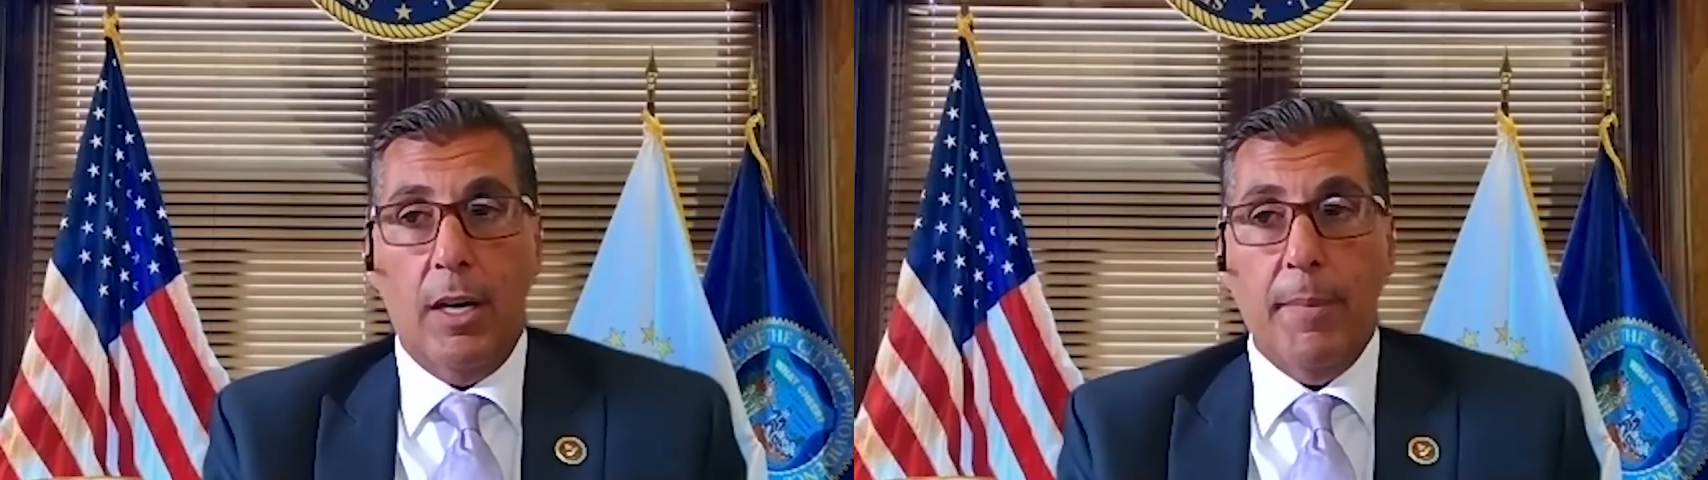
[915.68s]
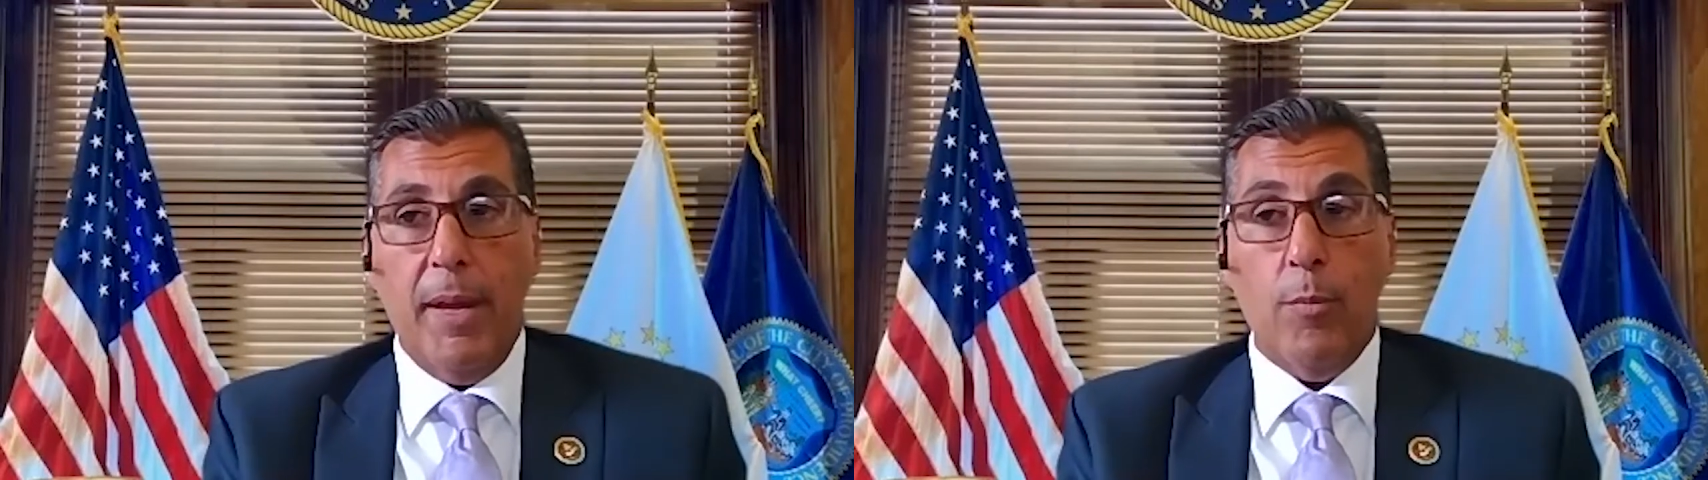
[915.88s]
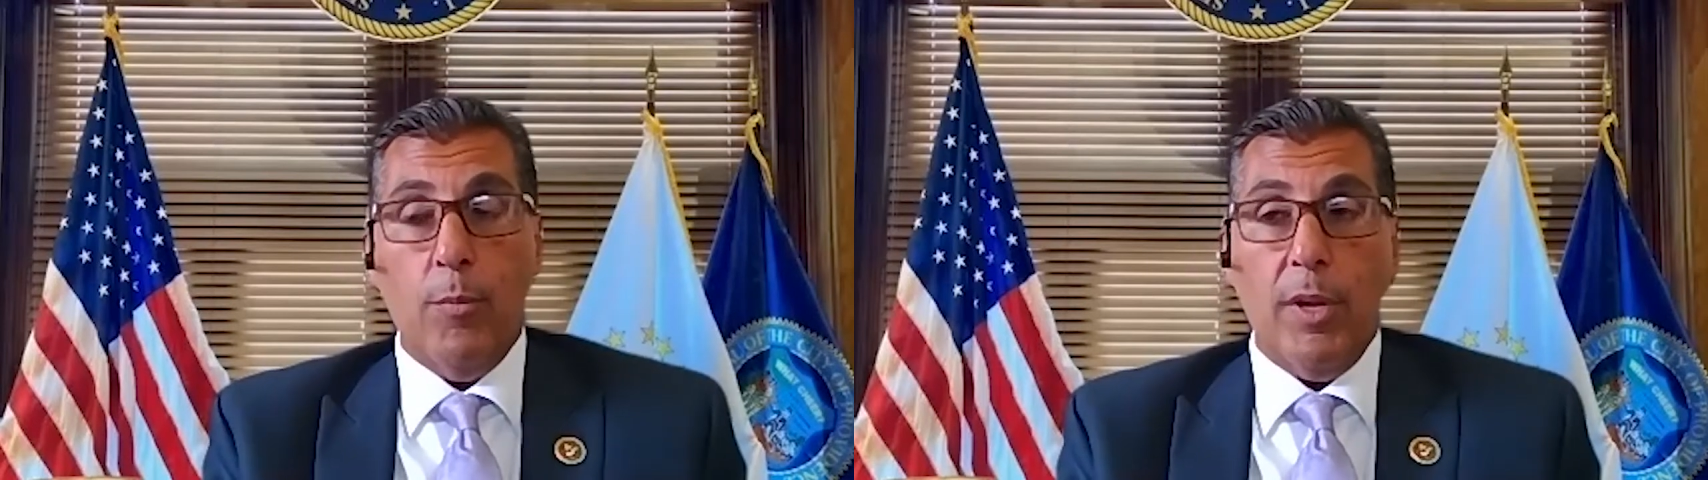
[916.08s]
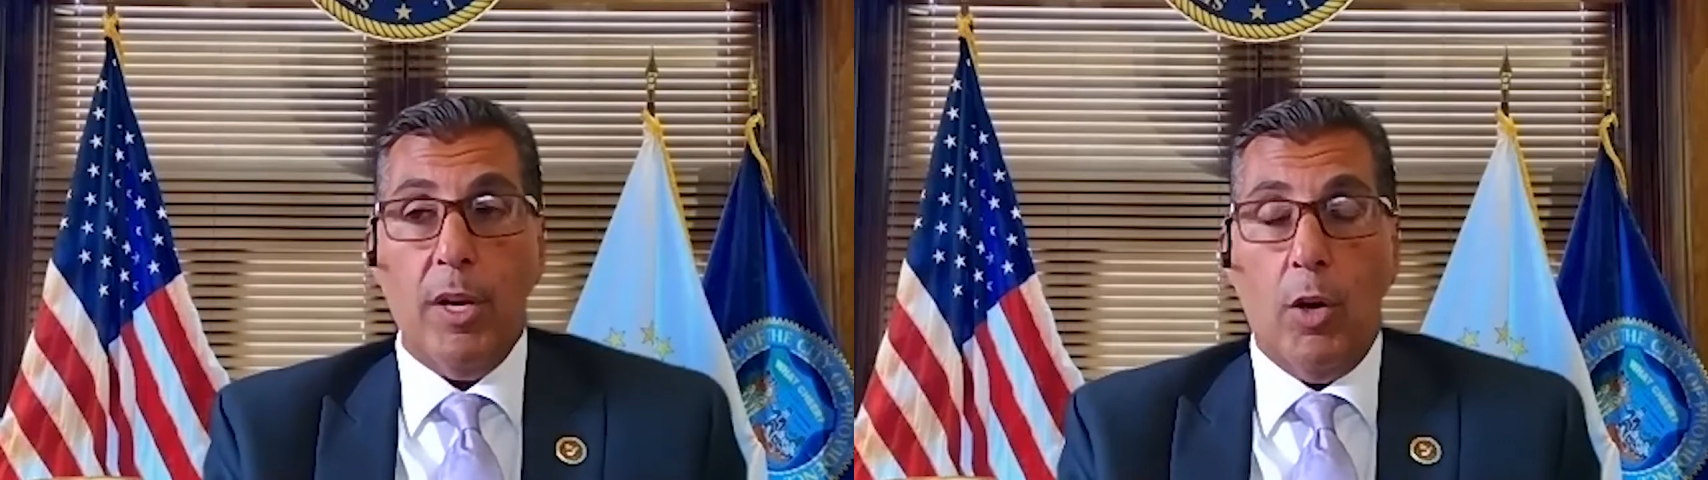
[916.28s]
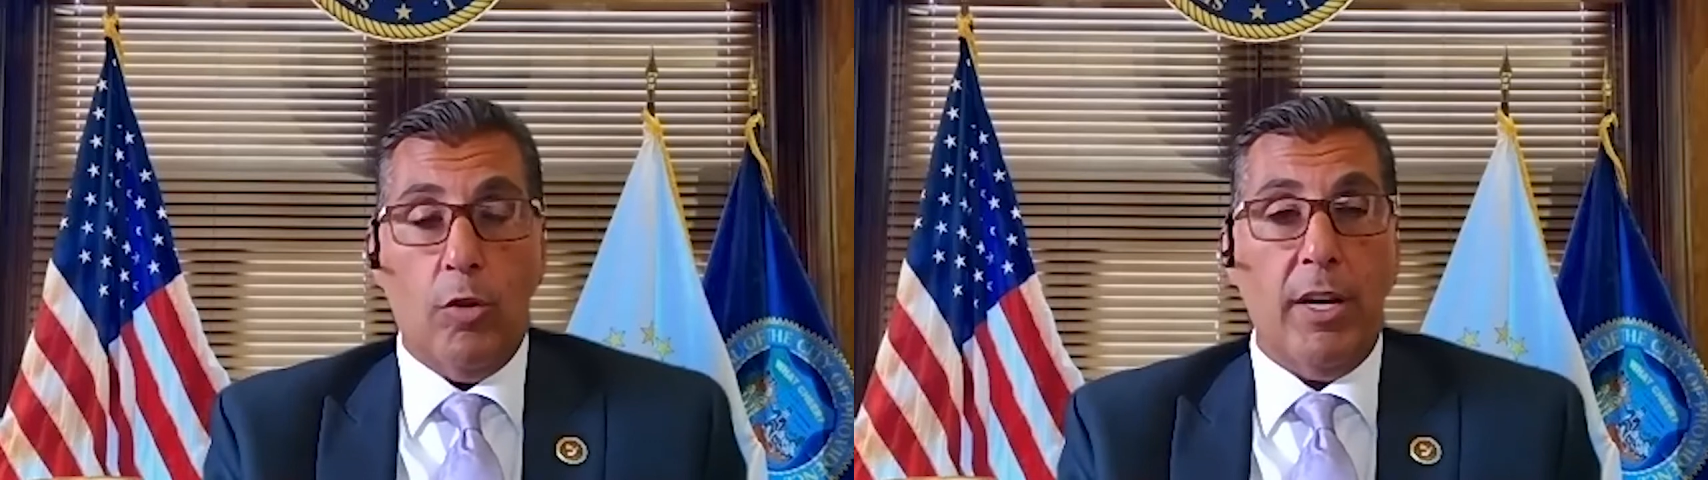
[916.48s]
And
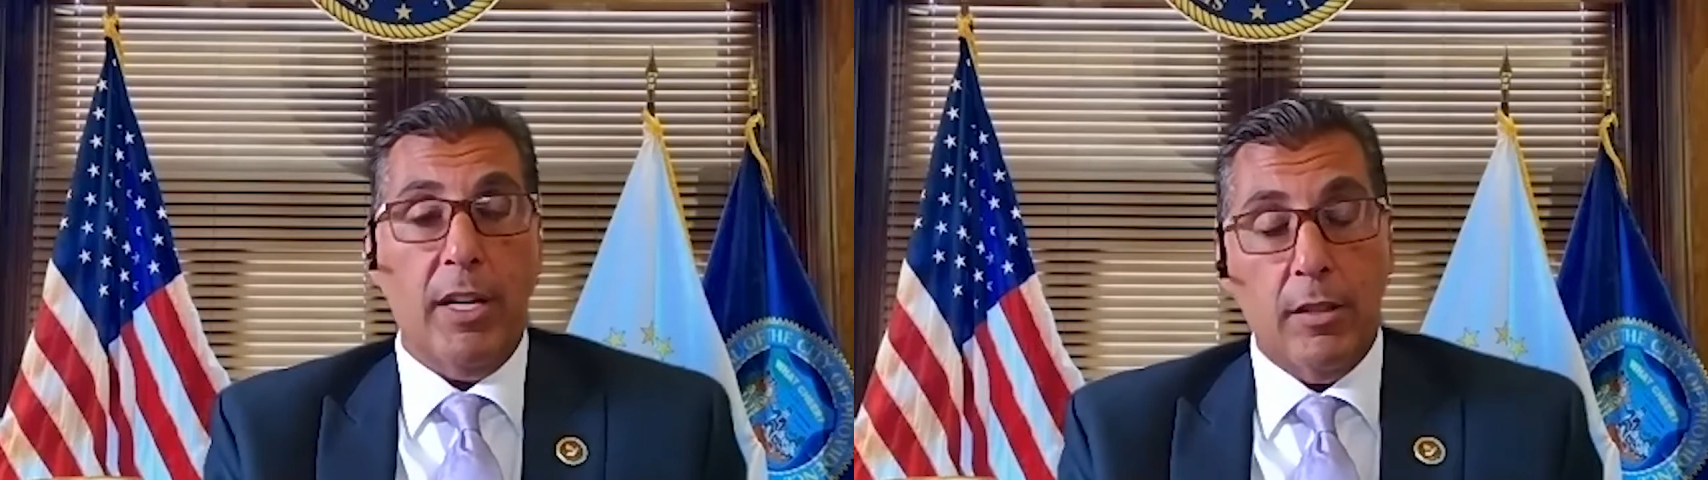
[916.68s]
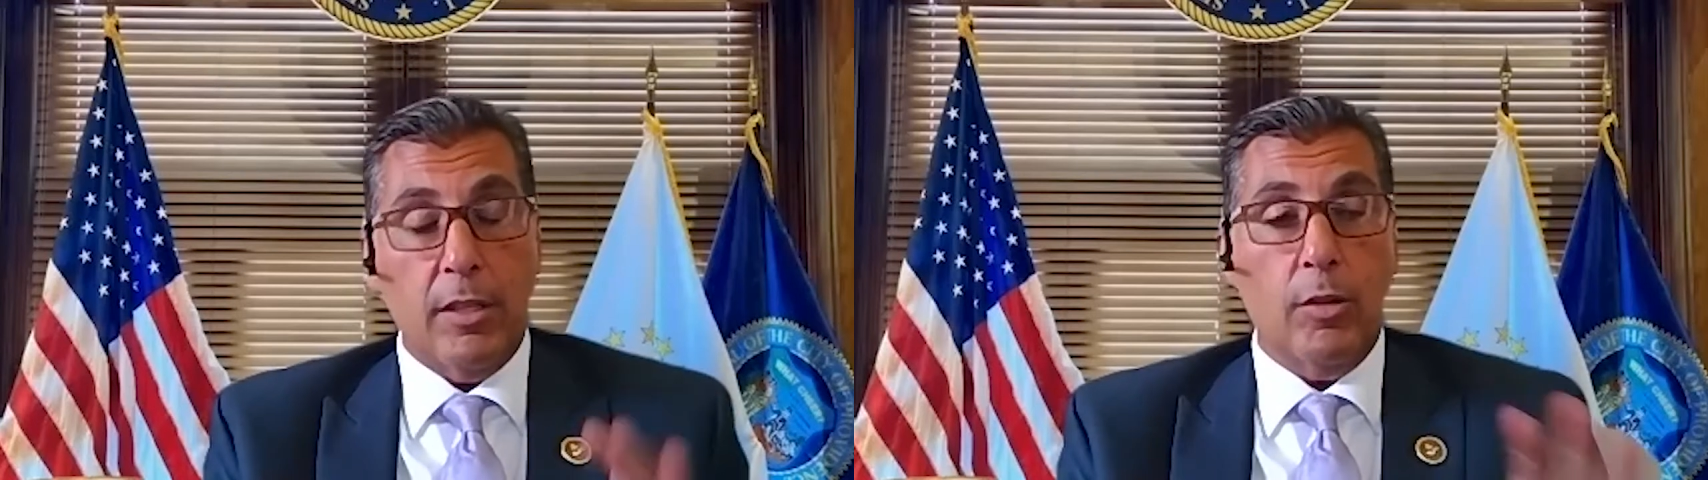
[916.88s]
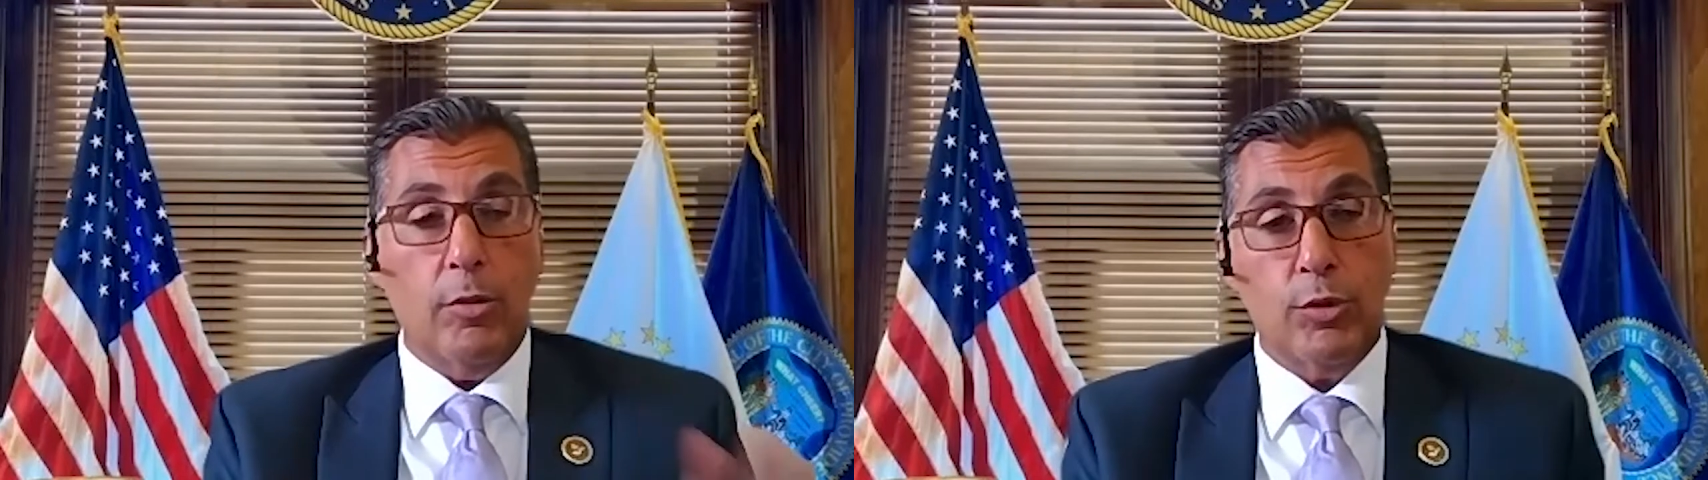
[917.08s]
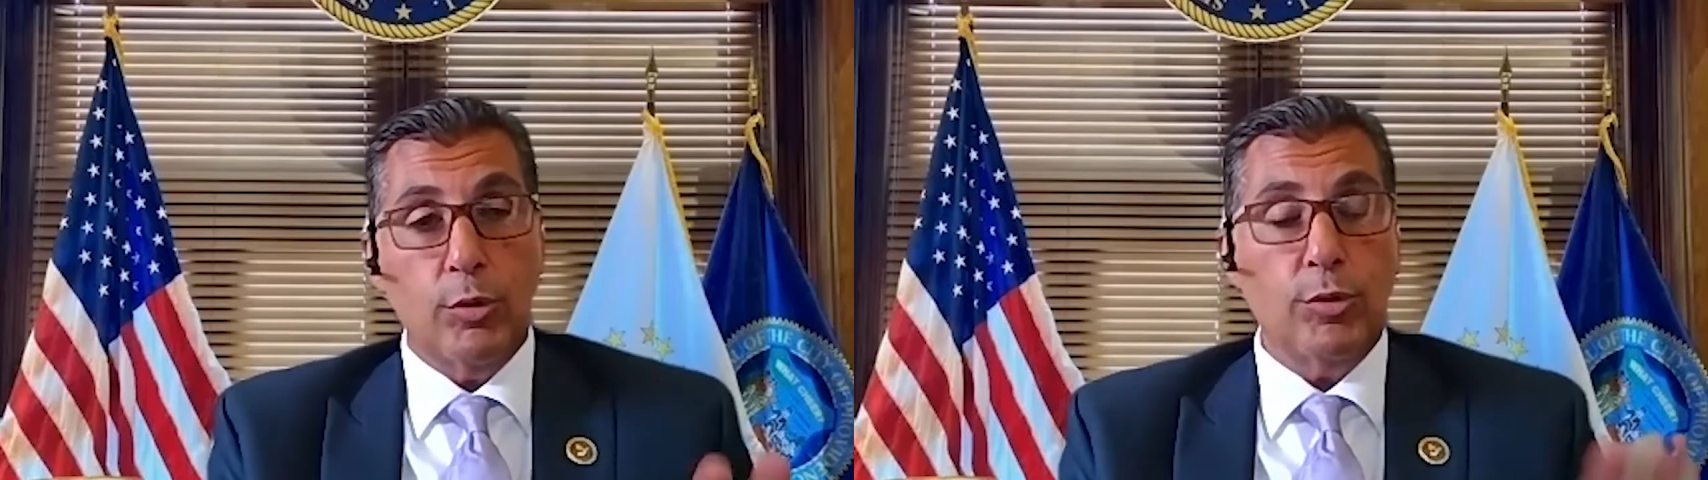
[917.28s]
creating school